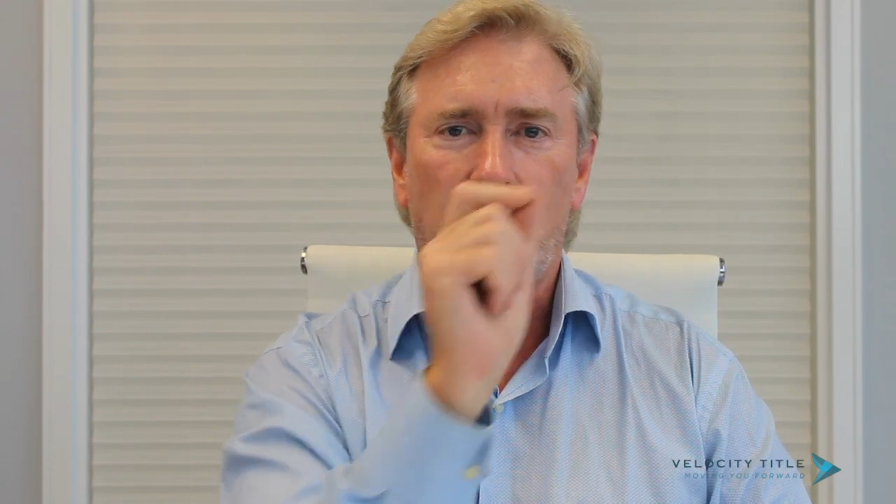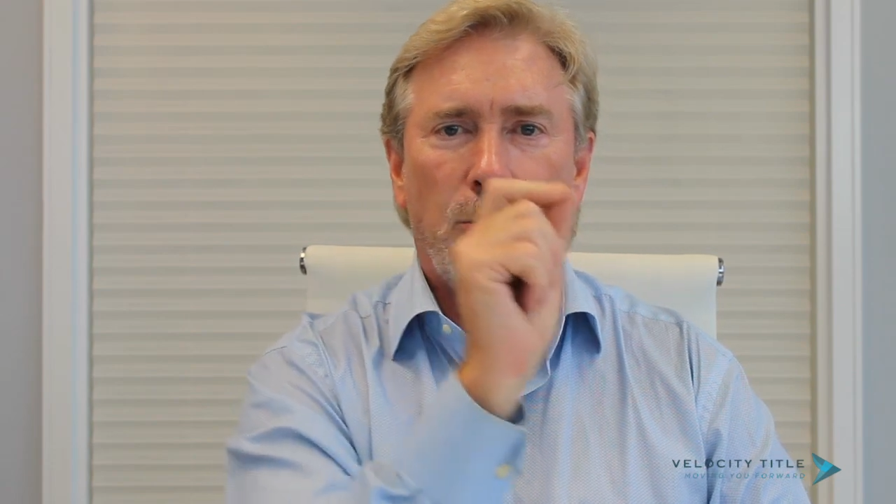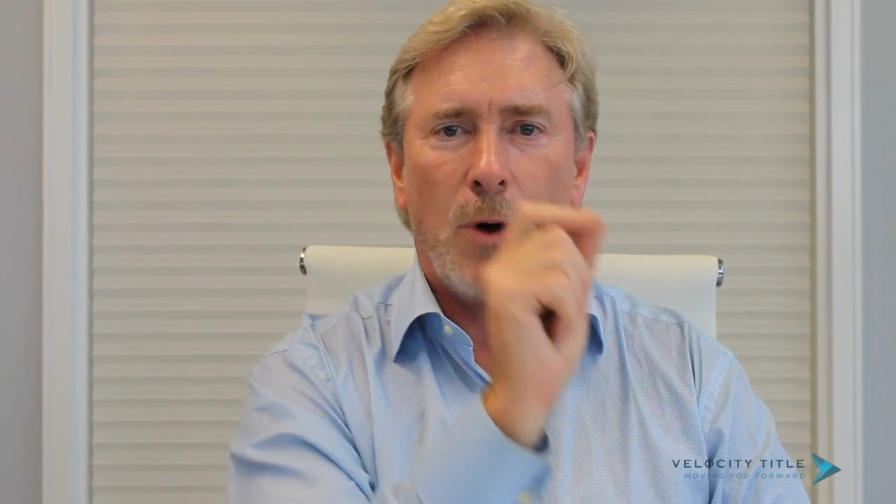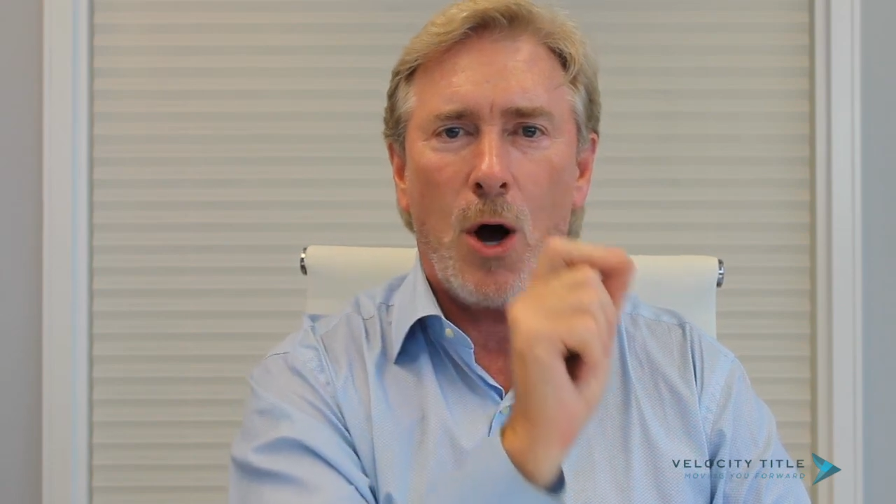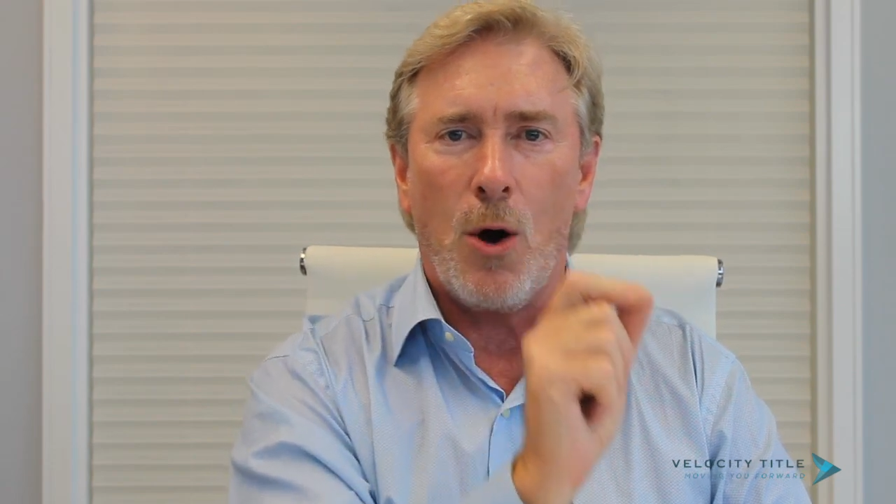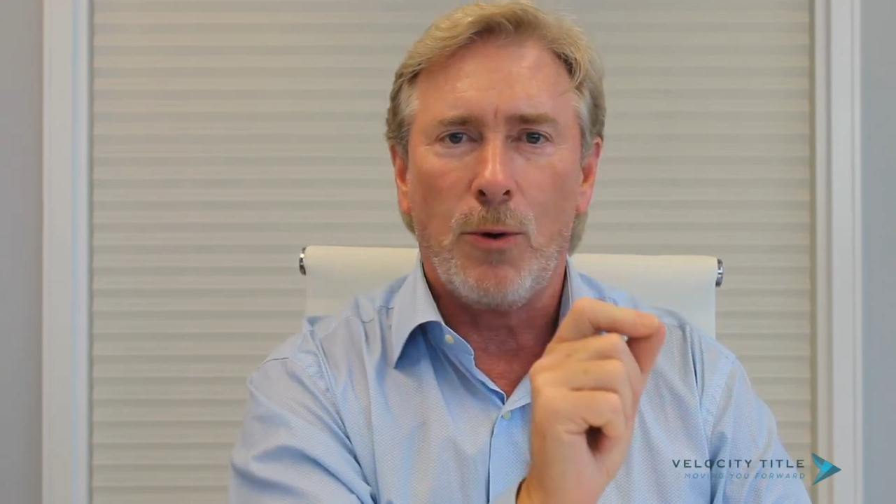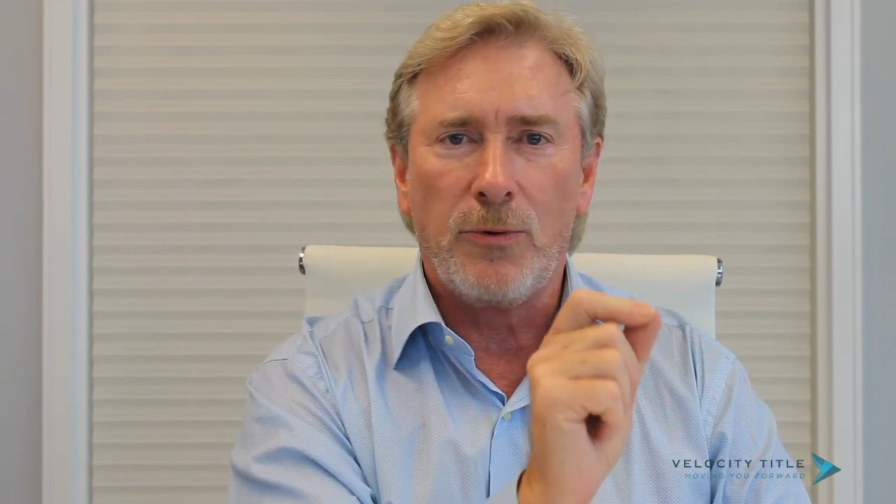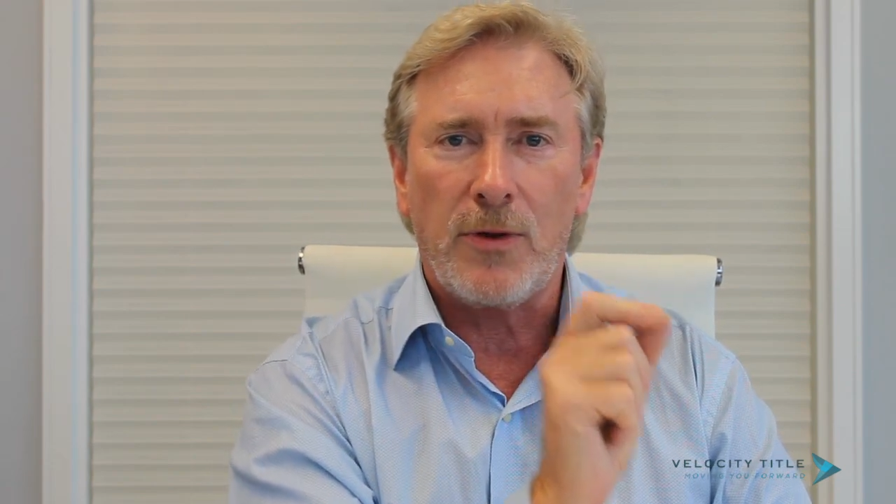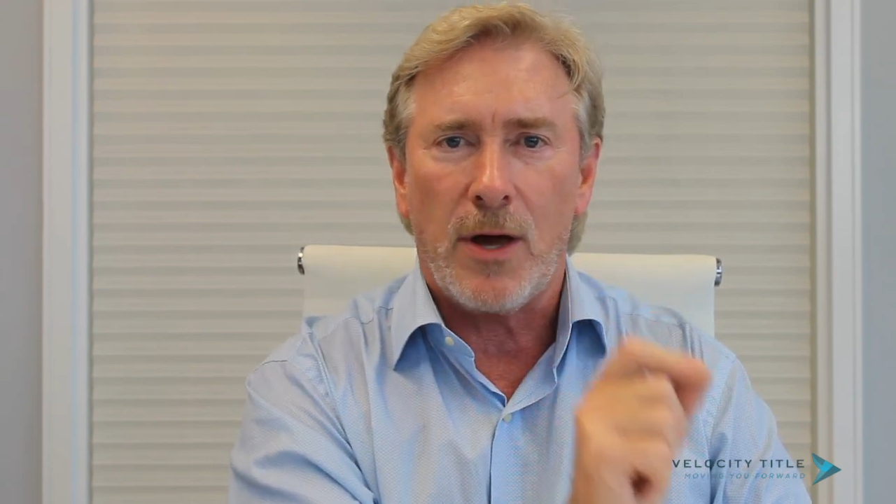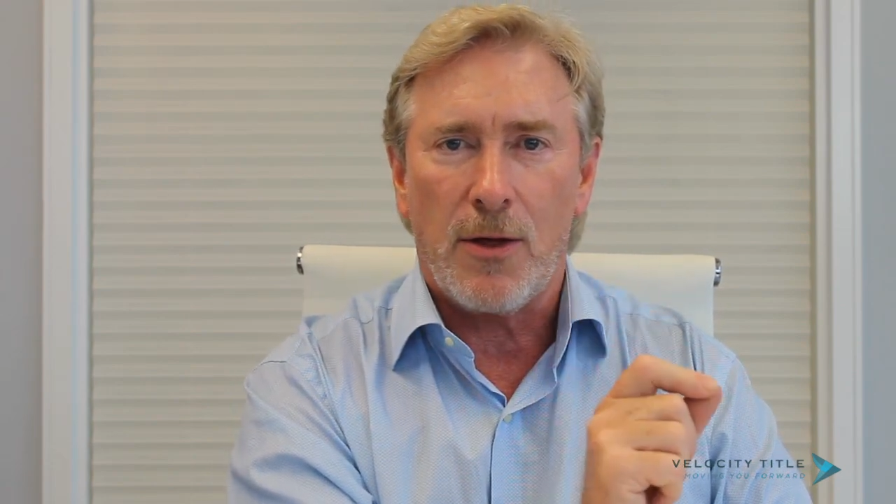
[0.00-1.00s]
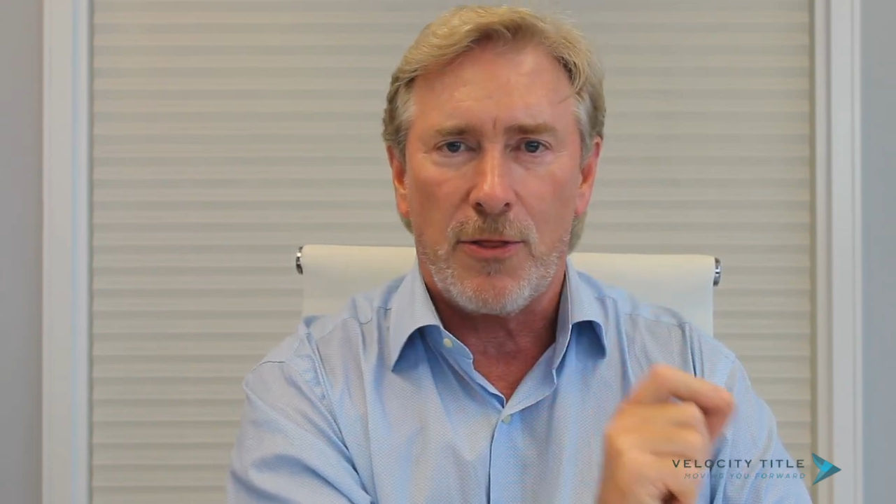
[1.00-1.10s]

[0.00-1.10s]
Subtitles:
who own